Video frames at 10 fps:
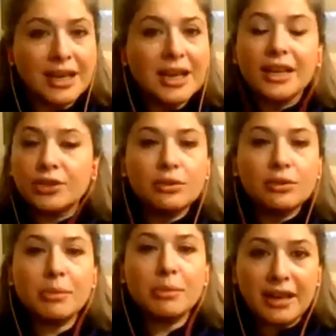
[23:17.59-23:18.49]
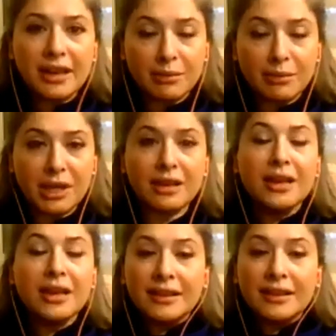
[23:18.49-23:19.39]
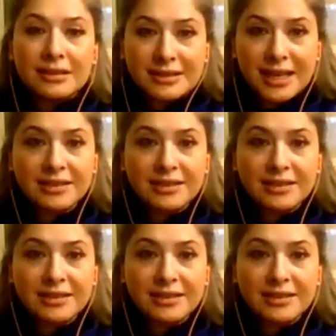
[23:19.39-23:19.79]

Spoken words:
You can't be telling me that a sector